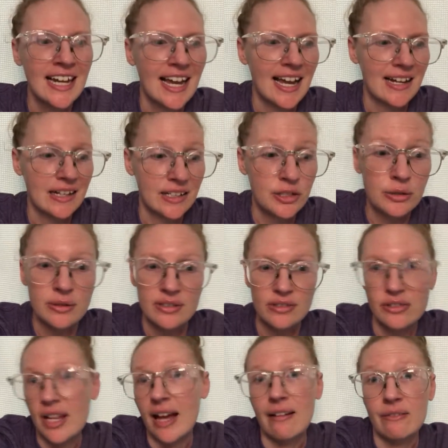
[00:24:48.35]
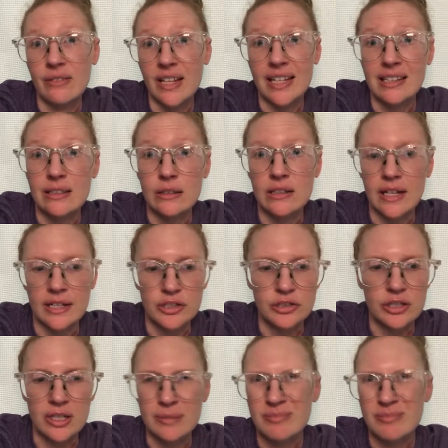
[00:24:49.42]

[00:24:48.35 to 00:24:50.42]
and I do still have like a little extra.